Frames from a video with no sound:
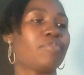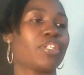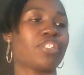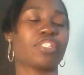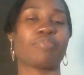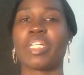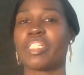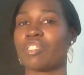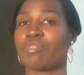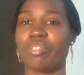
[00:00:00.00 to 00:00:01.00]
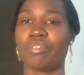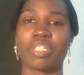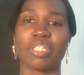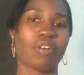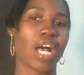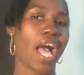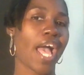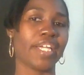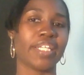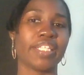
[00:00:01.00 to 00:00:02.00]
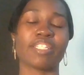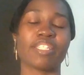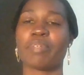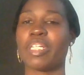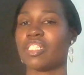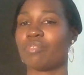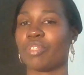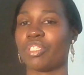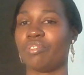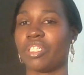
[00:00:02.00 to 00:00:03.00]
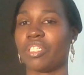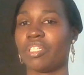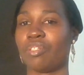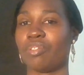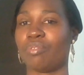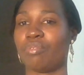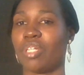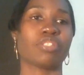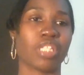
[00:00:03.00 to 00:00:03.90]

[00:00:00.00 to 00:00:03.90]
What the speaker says: There's places where you can go hiking. There's places where you can go to